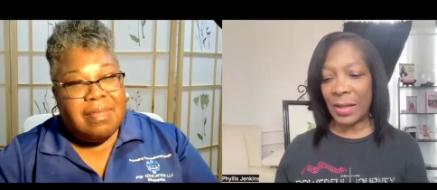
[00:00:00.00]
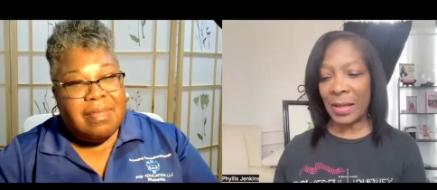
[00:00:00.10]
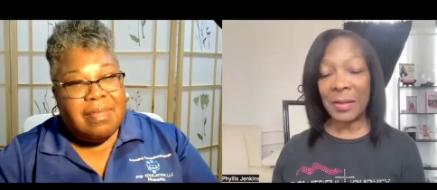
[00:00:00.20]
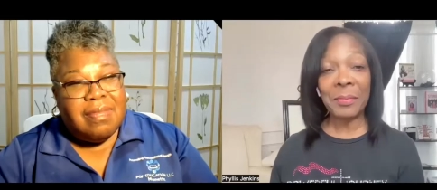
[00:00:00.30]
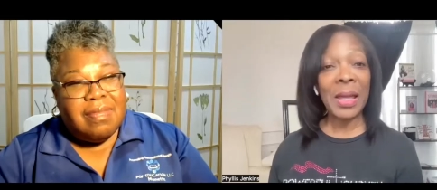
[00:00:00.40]

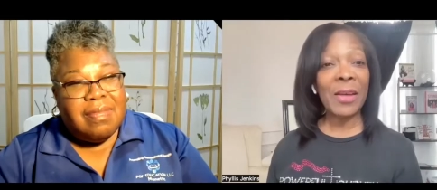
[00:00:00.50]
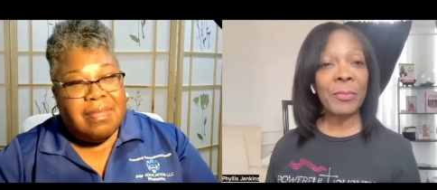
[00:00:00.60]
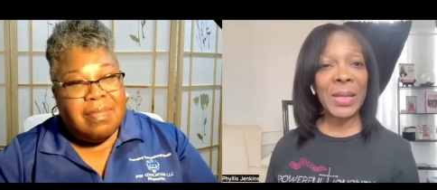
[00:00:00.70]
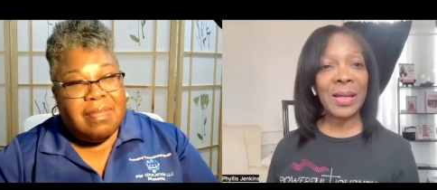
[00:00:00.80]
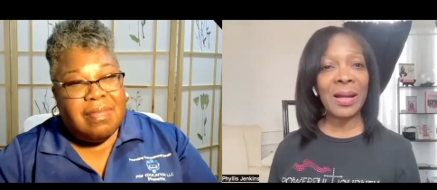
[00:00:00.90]
Speaker 1: um, have
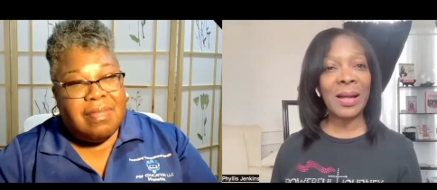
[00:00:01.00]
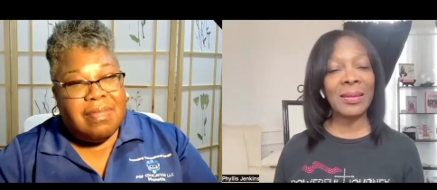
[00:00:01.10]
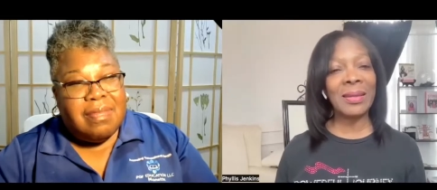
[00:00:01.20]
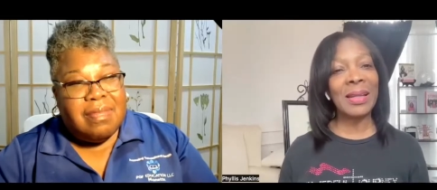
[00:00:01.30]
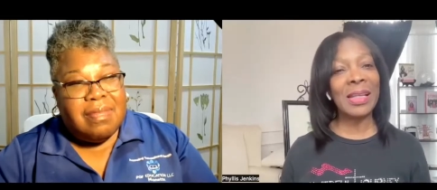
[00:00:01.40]

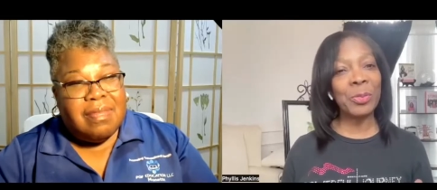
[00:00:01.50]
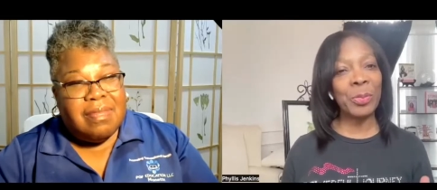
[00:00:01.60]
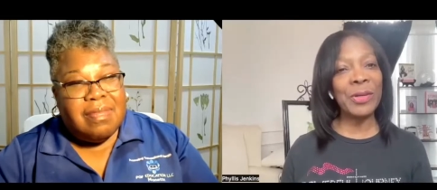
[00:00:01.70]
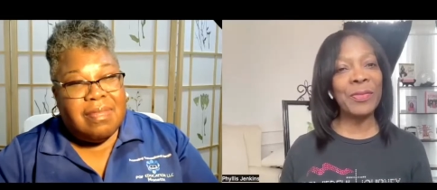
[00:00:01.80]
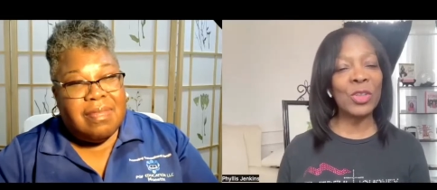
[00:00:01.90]
begun. Let's
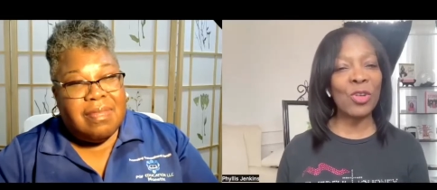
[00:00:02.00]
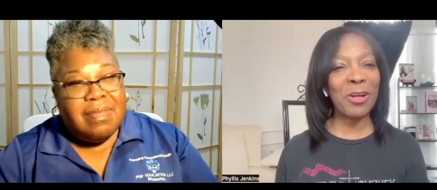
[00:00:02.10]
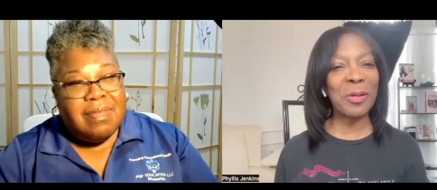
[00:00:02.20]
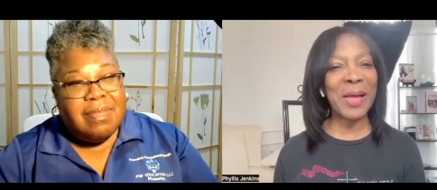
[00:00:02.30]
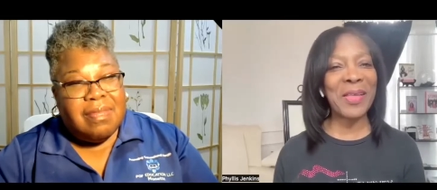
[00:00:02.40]
briefly
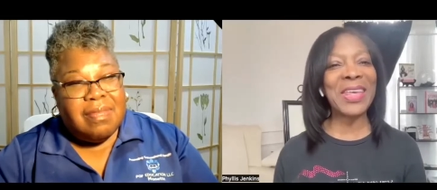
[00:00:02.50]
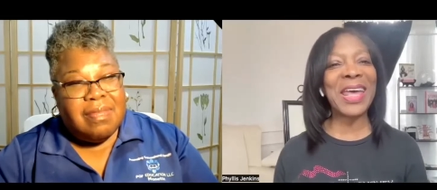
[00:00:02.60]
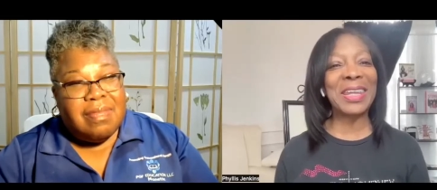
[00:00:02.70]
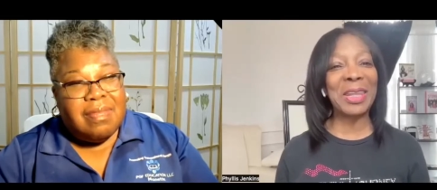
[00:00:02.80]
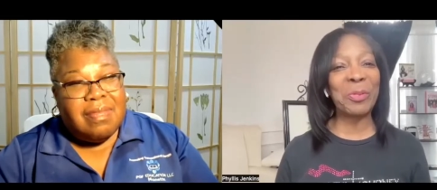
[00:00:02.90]
talk about
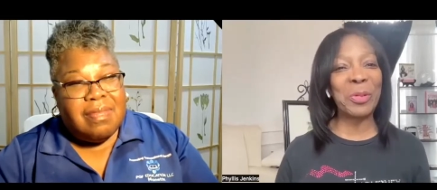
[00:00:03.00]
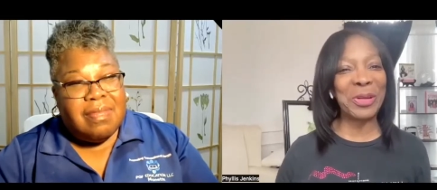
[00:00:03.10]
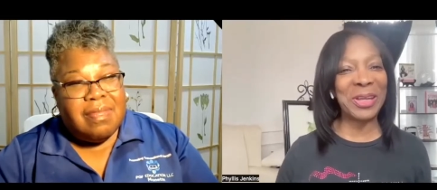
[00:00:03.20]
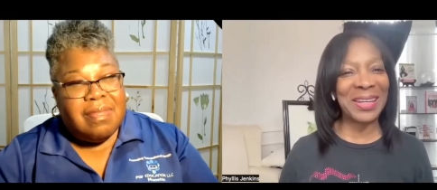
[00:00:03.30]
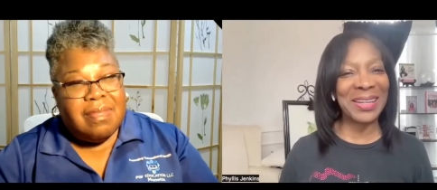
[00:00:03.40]
that, and then we'll
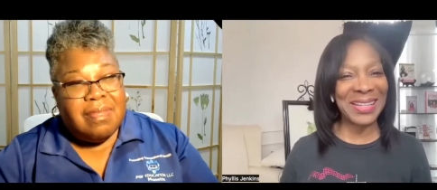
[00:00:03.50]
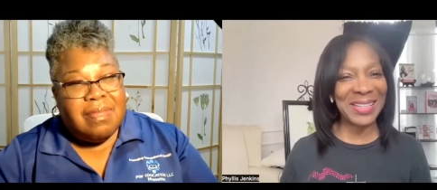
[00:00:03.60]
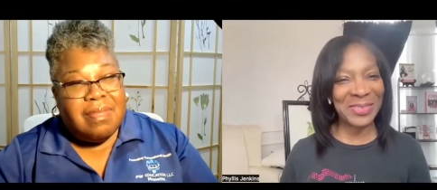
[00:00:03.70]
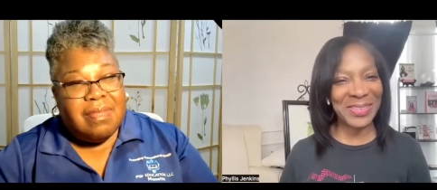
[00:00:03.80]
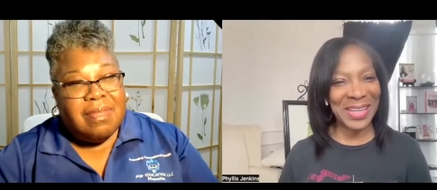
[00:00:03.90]
get
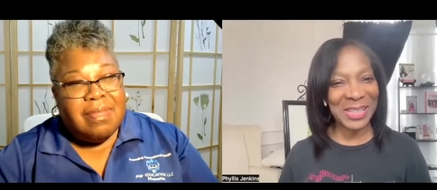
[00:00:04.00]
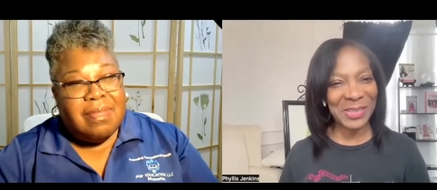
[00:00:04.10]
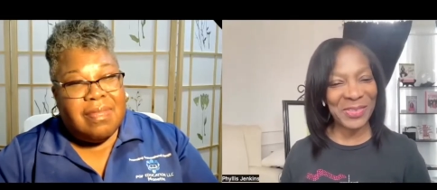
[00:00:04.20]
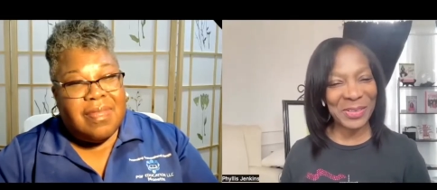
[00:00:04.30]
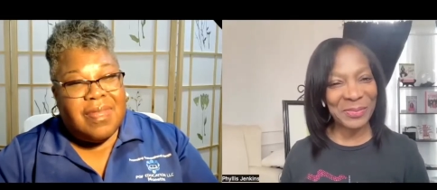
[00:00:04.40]
into the
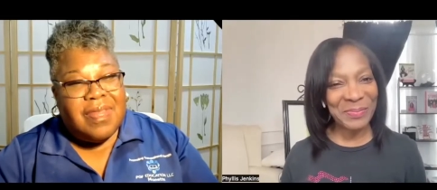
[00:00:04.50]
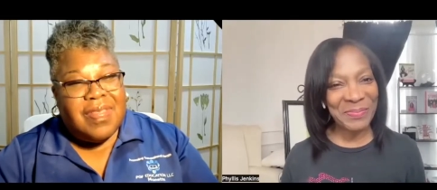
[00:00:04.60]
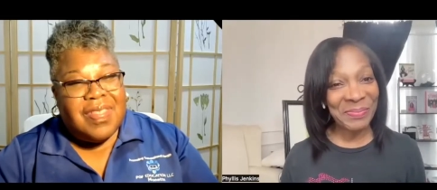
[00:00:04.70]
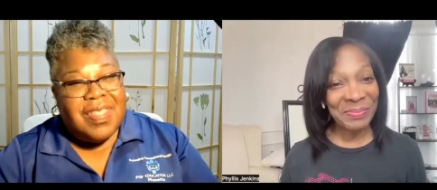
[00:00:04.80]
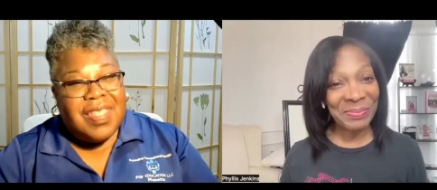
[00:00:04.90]
interview.
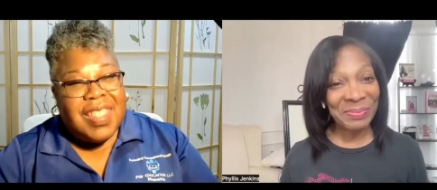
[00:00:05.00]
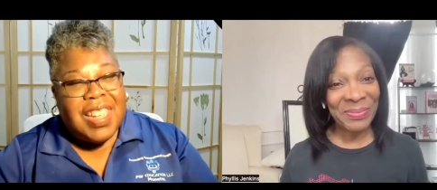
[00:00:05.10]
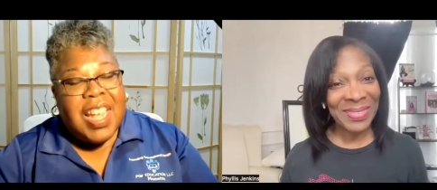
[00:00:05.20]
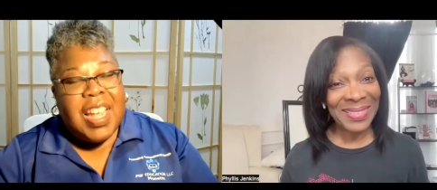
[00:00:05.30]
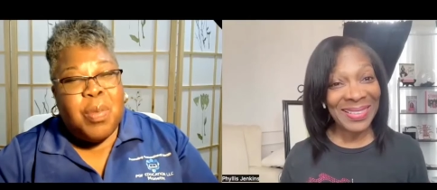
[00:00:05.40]

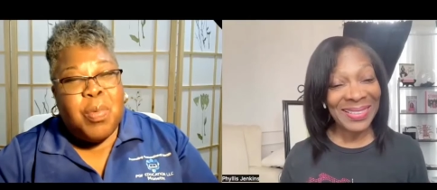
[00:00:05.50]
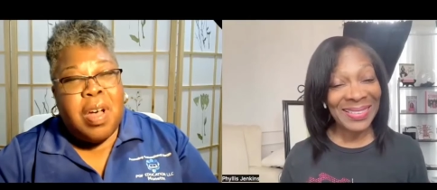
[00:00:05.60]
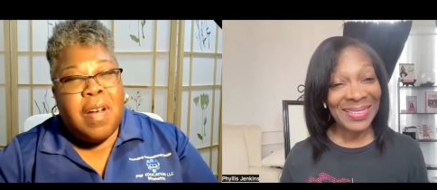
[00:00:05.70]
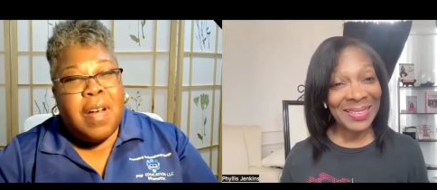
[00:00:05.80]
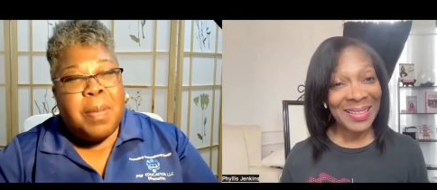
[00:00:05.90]

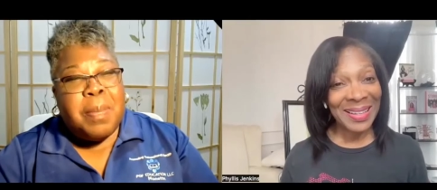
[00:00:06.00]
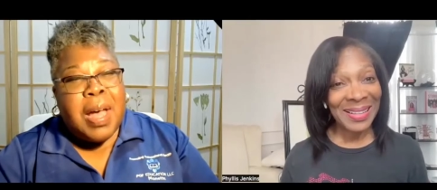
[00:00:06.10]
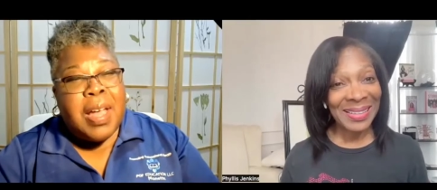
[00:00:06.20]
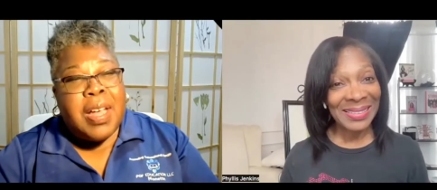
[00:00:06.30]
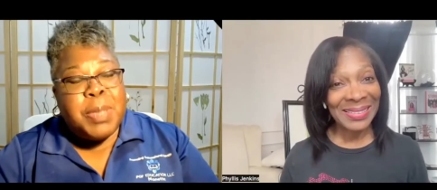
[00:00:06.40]
Speaker 2: Well, my
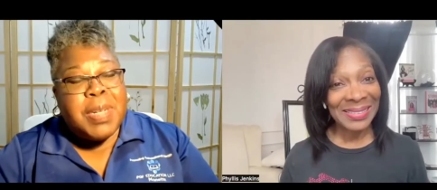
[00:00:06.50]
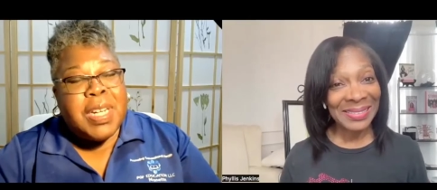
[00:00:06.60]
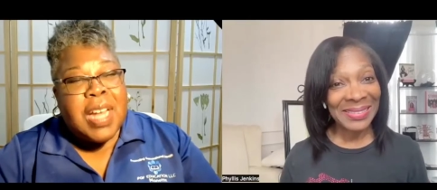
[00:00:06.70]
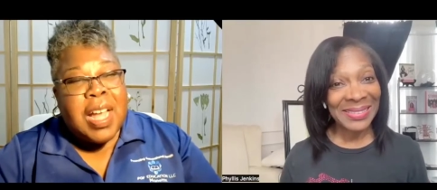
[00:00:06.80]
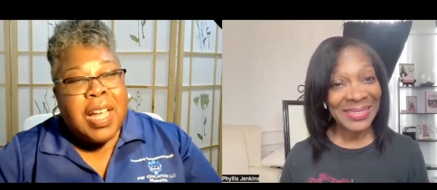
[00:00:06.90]
husband and
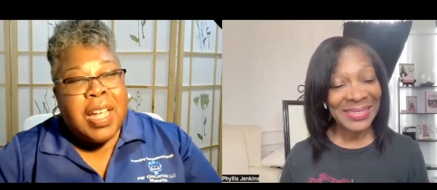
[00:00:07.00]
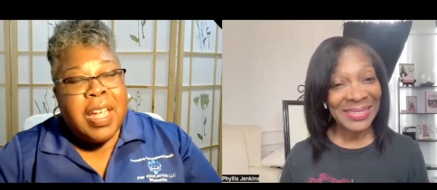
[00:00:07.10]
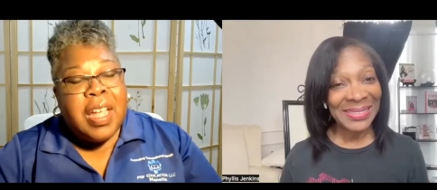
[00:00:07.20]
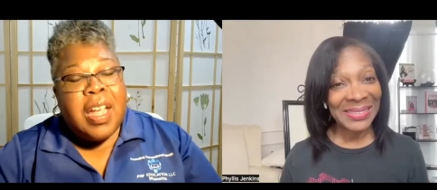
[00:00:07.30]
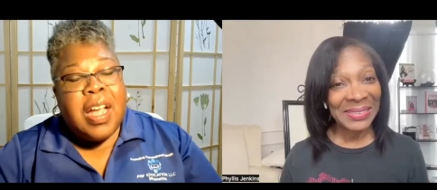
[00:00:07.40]
I
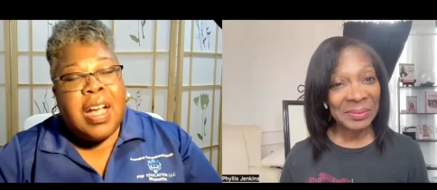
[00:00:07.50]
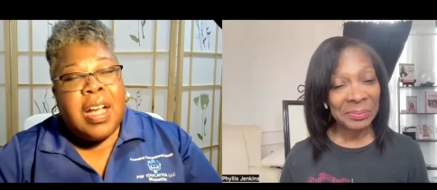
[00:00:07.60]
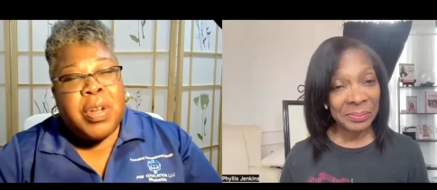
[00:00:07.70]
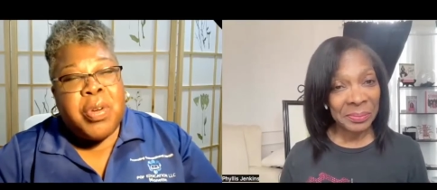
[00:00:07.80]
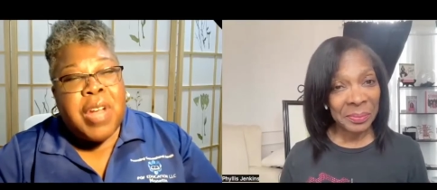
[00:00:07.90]
uh,
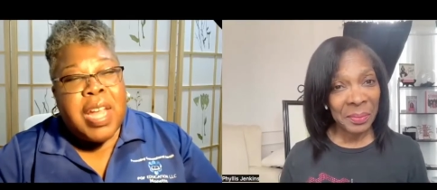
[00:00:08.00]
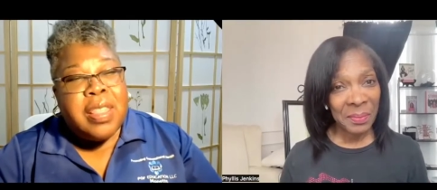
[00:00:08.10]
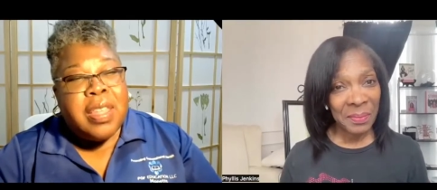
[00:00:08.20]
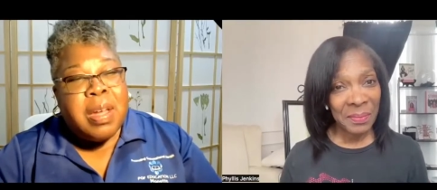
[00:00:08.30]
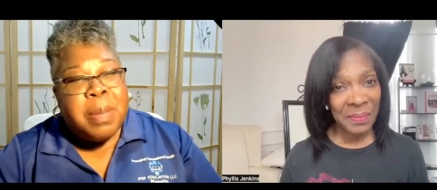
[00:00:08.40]
created the
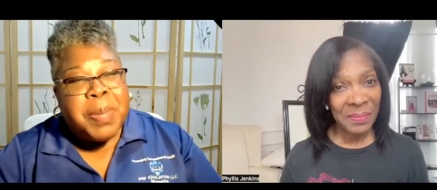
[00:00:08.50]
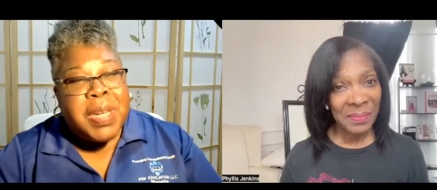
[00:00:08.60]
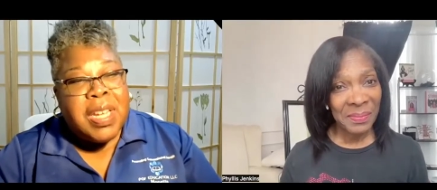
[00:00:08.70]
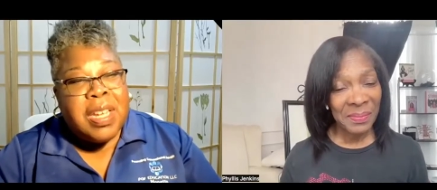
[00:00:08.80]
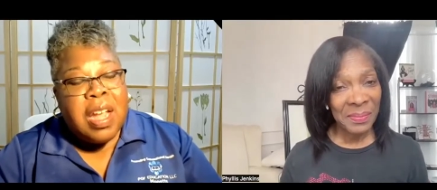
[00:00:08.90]

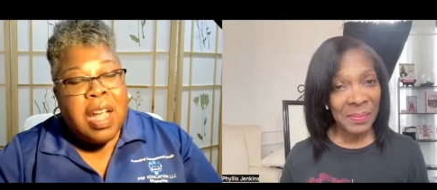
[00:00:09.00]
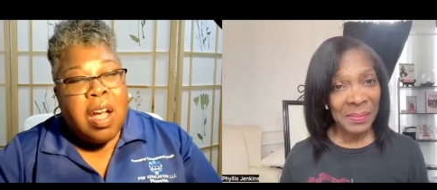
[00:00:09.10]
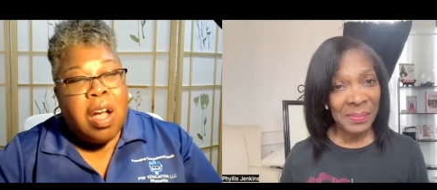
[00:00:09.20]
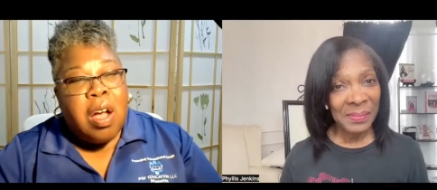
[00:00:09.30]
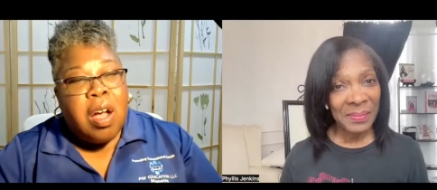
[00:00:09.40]
company.
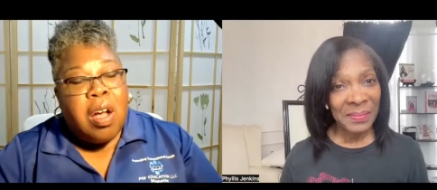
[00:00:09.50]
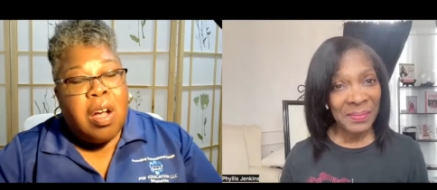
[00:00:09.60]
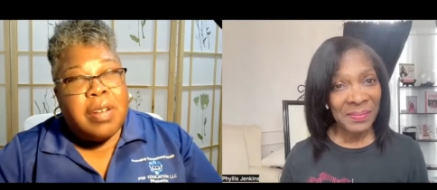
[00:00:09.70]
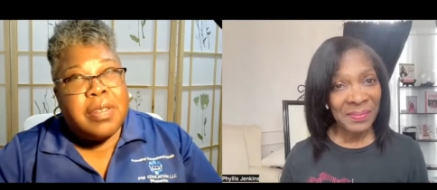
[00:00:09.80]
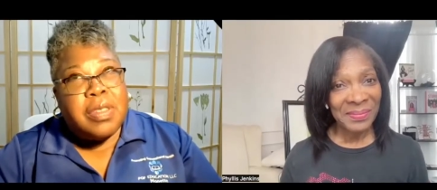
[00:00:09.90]

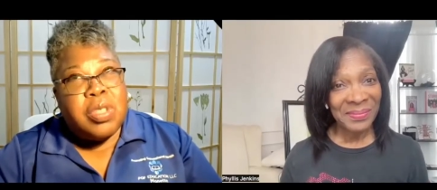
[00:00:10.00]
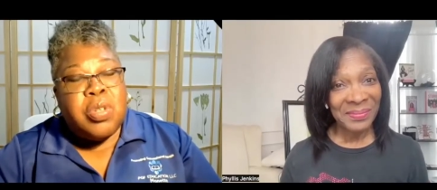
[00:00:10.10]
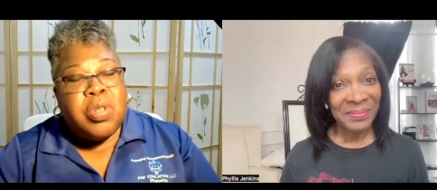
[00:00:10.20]
You could